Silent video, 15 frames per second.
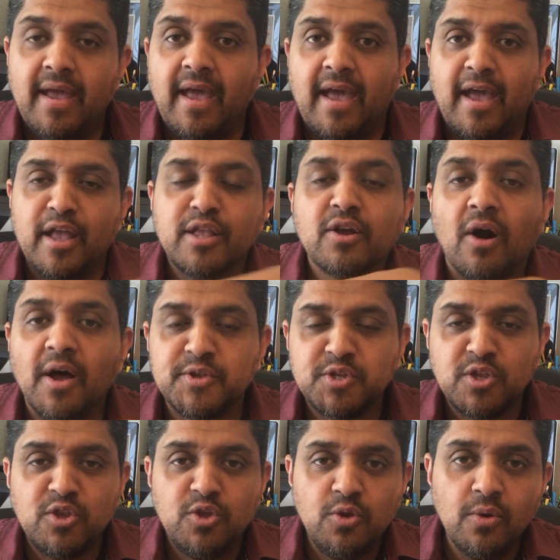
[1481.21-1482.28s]
And
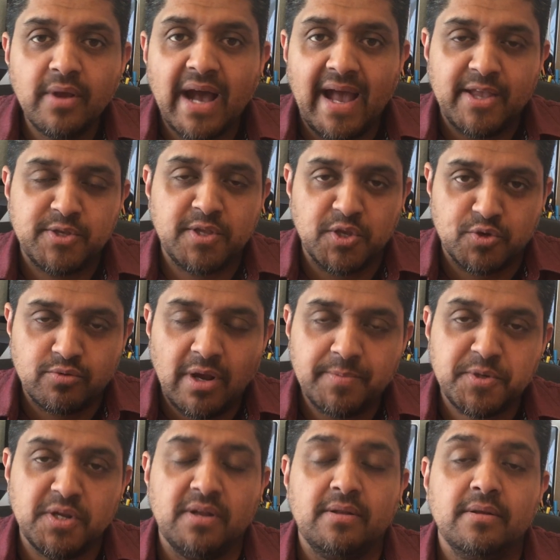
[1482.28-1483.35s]
causing you guys
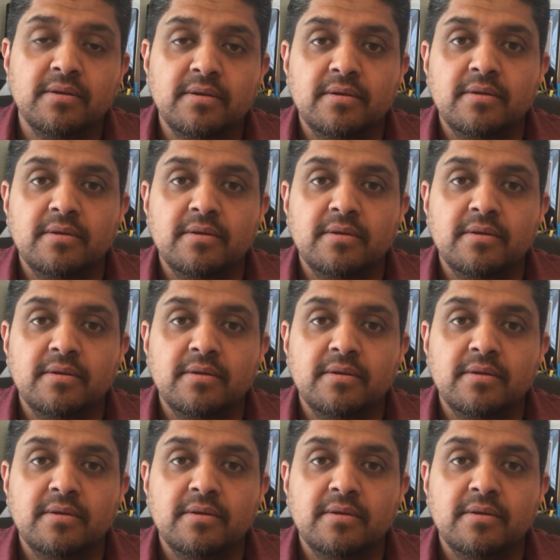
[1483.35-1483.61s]
disruption.